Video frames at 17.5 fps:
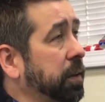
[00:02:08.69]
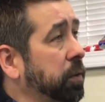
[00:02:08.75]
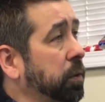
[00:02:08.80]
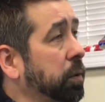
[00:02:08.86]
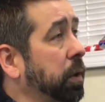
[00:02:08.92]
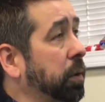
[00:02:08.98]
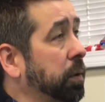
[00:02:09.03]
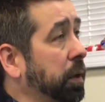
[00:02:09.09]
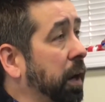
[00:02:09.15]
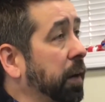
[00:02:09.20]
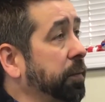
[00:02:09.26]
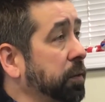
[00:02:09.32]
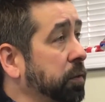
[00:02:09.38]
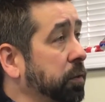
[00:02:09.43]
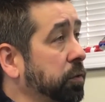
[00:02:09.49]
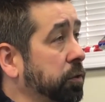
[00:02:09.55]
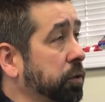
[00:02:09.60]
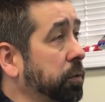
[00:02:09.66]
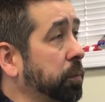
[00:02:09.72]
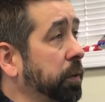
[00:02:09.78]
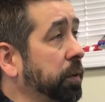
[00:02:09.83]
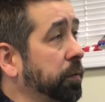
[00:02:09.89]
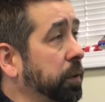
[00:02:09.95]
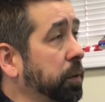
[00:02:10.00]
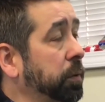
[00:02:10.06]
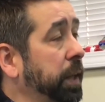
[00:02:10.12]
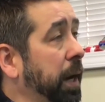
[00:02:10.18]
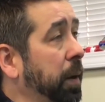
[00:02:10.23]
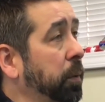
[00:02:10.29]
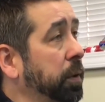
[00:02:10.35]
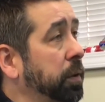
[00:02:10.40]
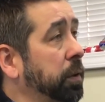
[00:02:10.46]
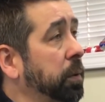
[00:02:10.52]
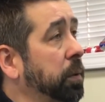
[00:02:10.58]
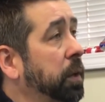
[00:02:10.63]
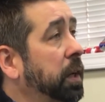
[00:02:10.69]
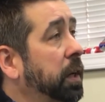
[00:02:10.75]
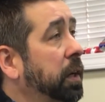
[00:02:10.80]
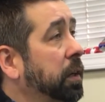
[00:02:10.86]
and your loan officer should review that with you,